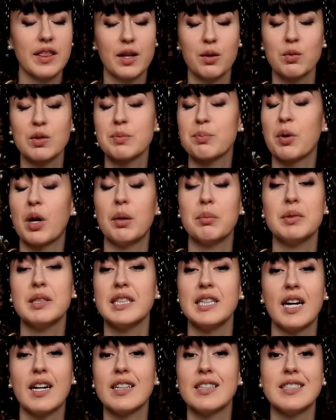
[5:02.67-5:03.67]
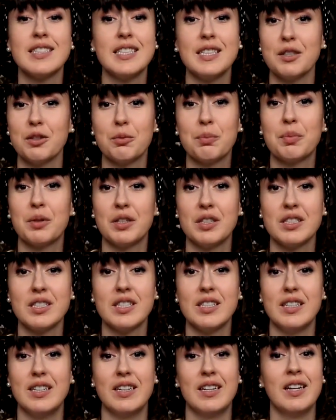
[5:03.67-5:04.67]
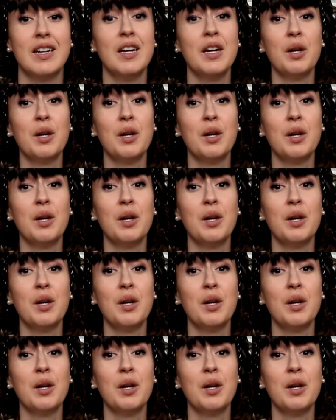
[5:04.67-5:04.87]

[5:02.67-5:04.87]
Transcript: there was probably not a single person